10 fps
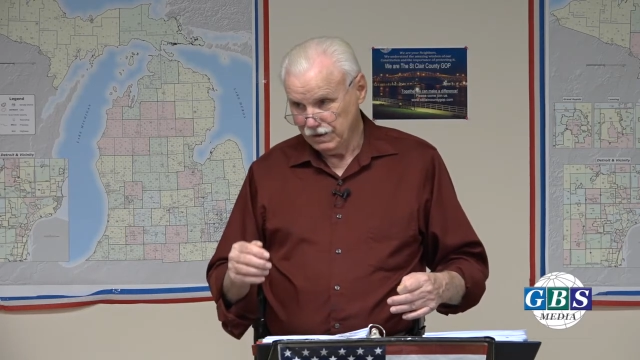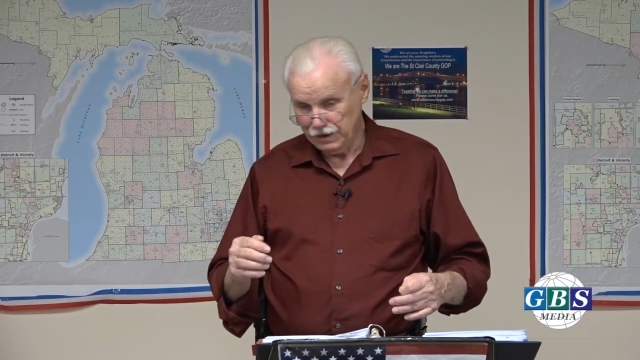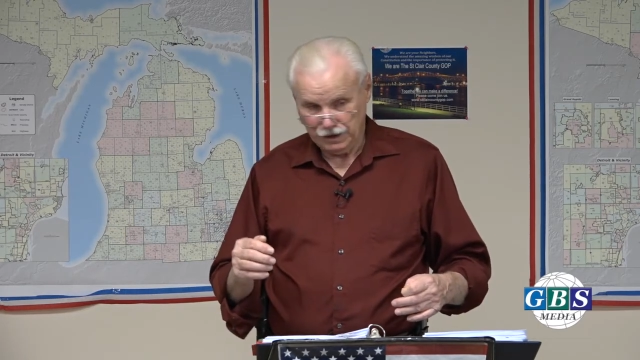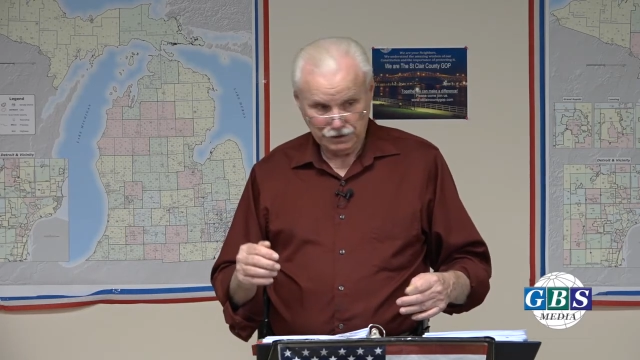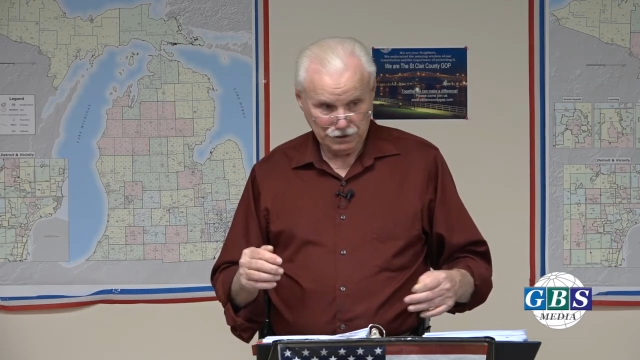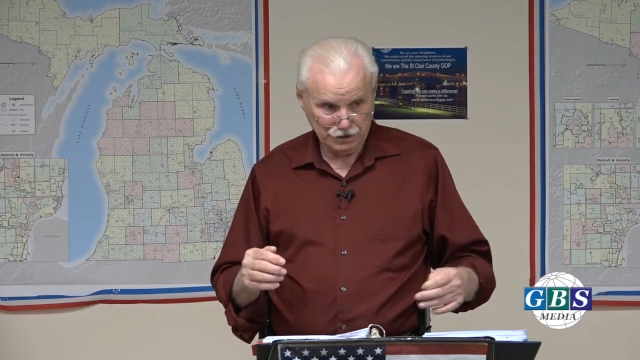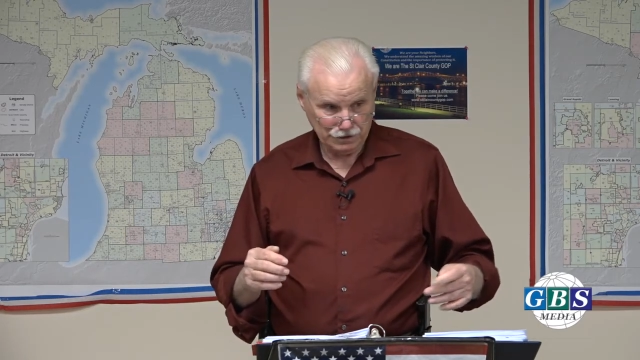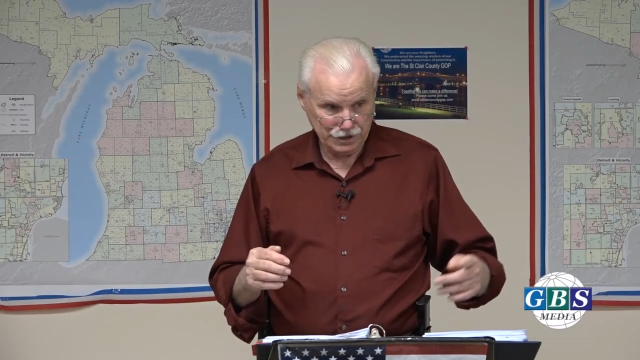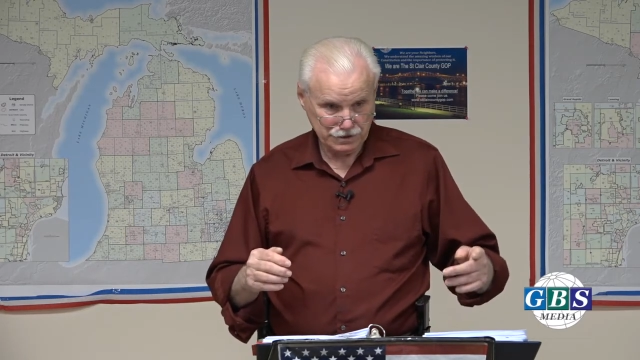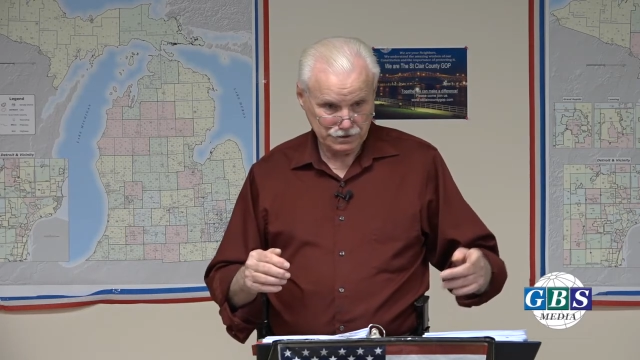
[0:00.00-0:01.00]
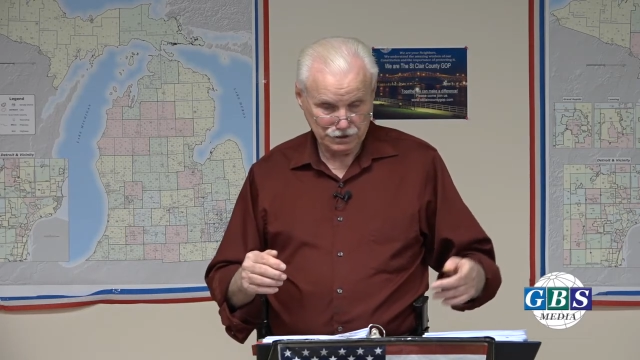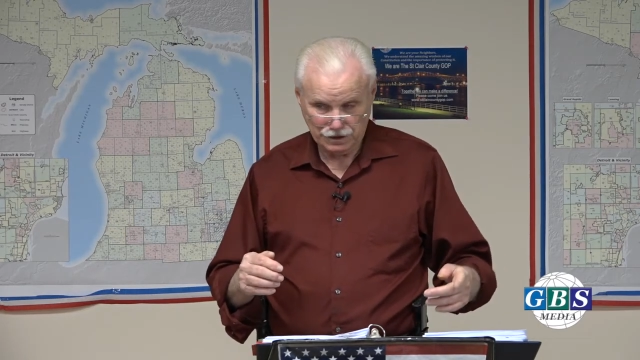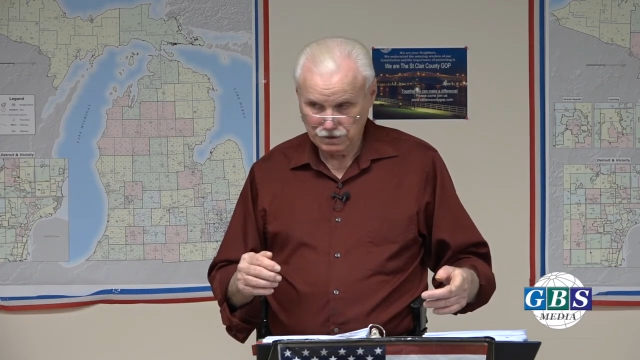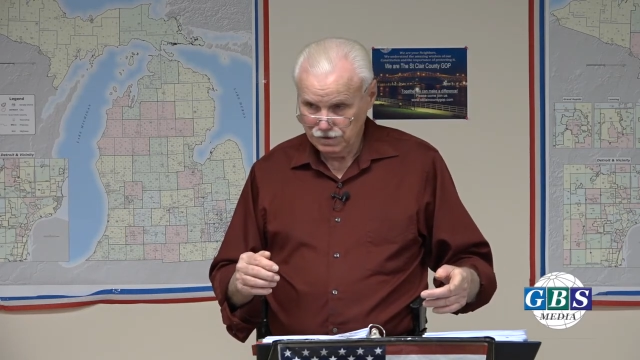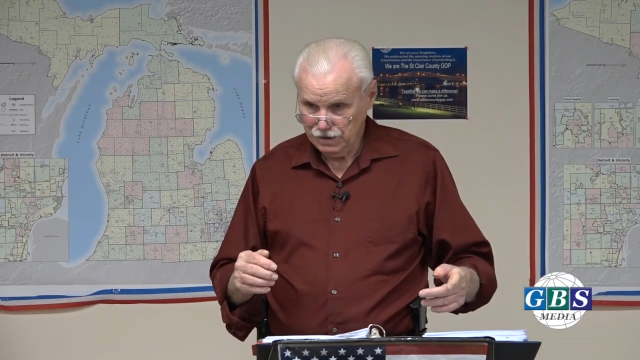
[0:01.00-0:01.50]
And uh, like,
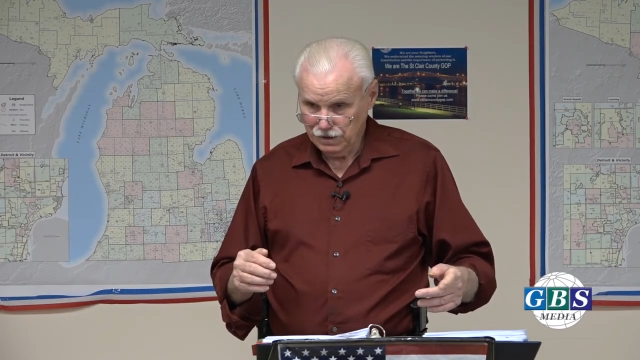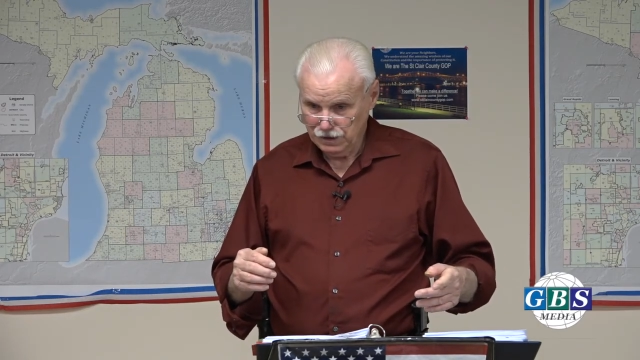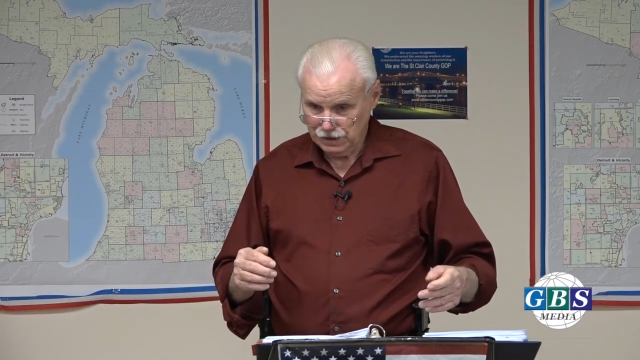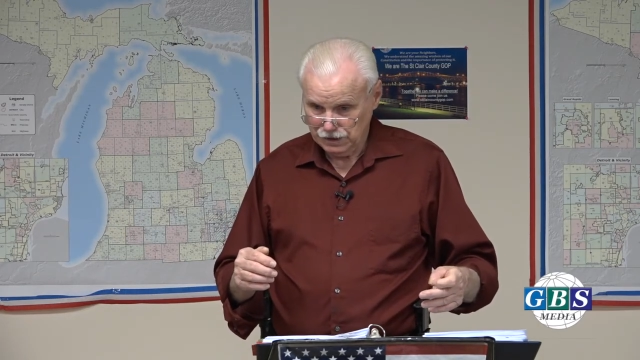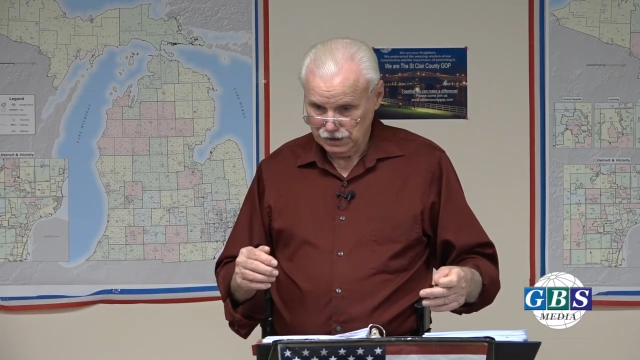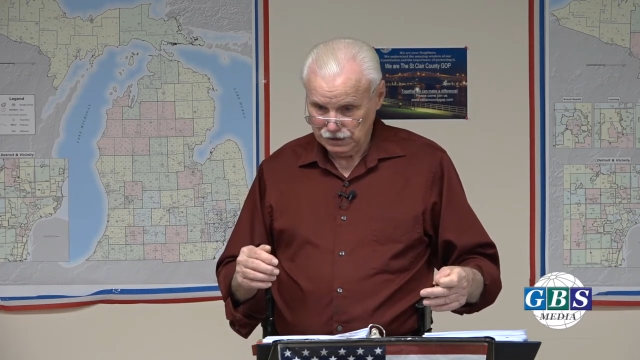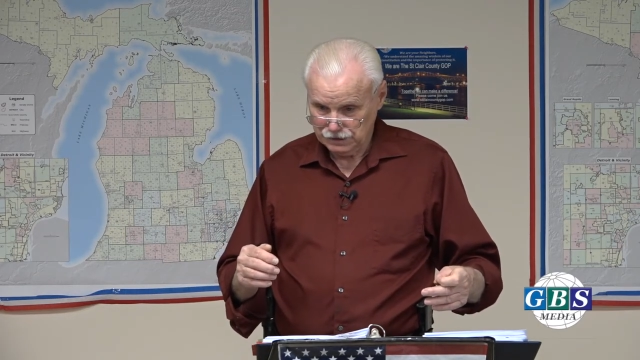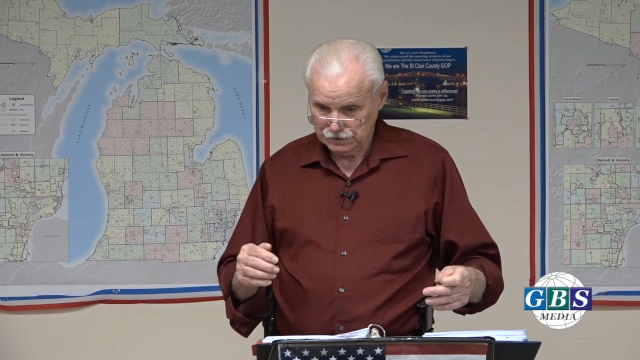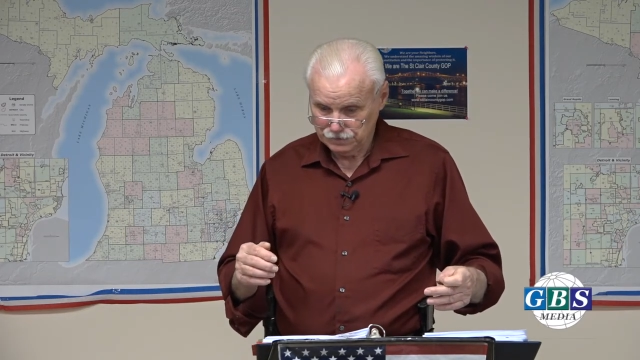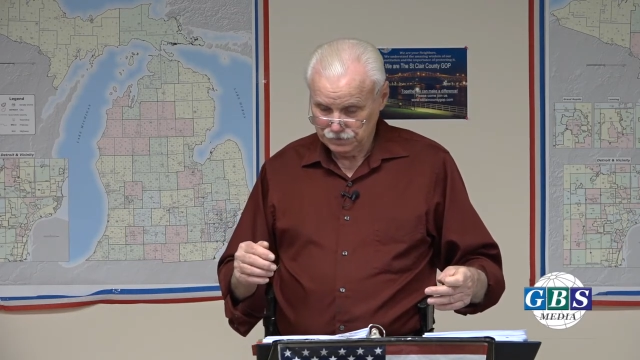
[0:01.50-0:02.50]
uh, uh,